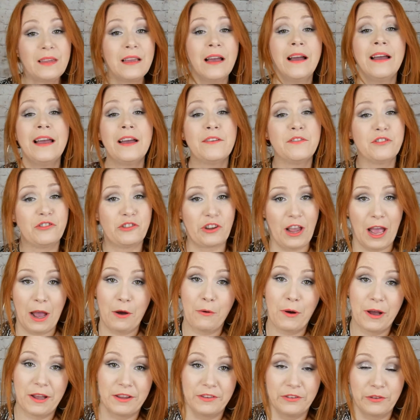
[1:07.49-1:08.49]
I have a
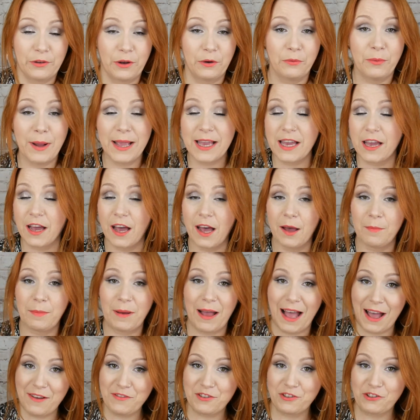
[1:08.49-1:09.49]
shower. So I wake up,
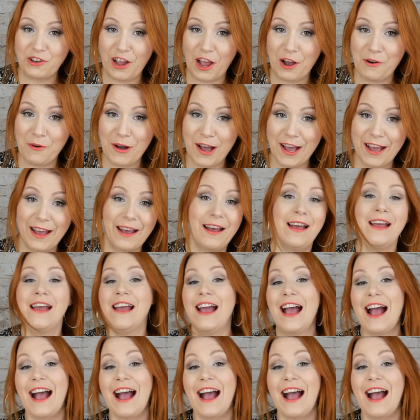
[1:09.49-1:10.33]
I have a shower,